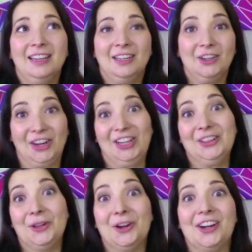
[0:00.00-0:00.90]
you're going
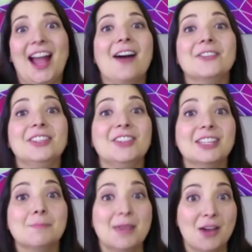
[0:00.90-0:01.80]
to learn how to
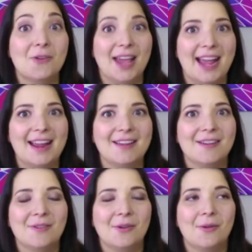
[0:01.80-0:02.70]
just be okay
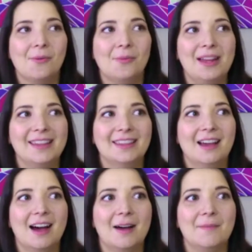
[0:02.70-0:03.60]
with
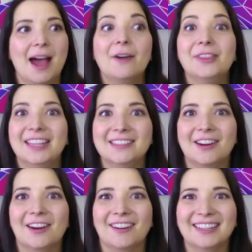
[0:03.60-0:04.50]
um, how things
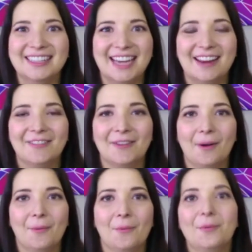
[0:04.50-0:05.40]
are instead of
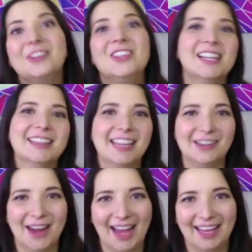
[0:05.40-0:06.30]
wishing that
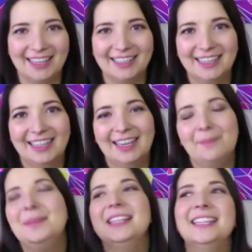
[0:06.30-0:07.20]
you had a
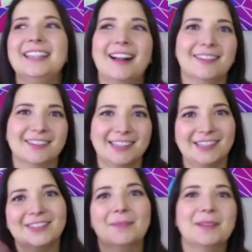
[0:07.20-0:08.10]
million dollars to
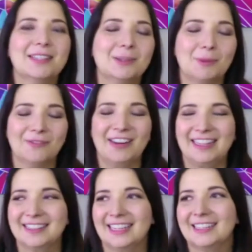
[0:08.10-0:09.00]
do something super
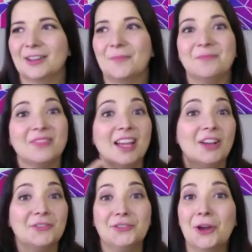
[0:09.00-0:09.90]
fancy. So
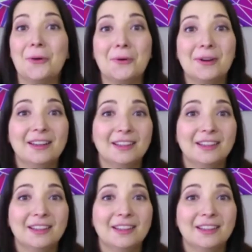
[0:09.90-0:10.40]
no